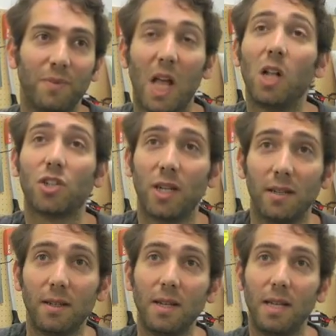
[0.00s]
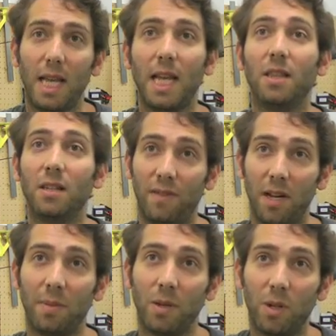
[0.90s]
culture in the
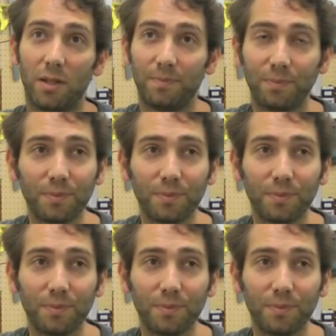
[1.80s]
developing world,